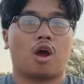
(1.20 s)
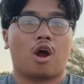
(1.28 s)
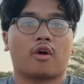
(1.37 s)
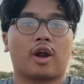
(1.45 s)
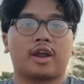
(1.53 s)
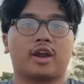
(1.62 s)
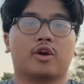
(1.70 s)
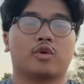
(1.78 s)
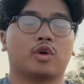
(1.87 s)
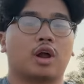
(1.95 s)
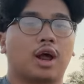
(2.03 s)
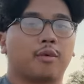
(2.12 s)
All right, here
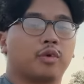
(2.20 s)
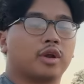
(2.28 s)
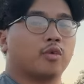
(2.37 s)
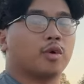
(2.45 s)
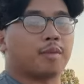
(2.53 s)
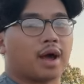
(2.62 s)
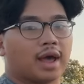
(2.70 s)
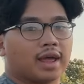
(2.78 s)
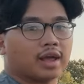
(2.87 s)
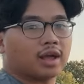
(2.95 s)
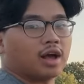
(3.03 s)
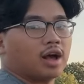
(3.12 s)
I'm here with my
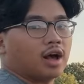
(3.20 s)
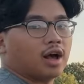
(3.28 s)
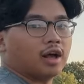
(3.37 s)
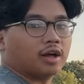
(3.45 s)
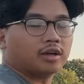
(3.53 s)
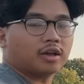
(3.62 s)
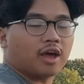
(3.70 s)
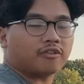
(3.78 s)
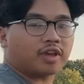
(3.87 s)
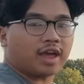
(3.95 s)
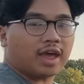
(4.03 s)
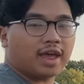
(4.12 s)
uh,
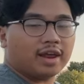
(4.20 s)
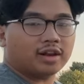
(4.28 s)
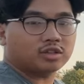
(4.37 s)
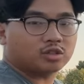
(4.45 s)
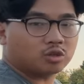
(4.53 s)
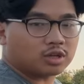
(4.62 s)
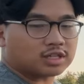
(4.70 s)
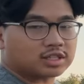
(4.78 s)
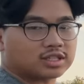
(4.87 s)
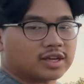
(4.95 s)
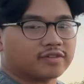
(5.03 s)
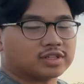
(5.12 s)
FK8
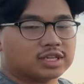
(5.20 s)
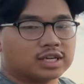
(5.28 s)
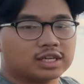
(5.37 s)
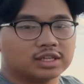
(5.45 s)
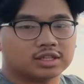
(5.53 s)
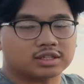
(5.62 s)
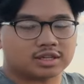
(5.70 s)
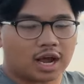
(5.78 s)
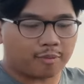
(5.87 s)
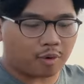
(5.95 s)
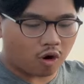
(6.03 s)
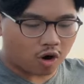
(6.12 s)
2017
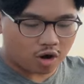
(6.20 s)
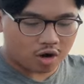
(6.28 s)
Type R.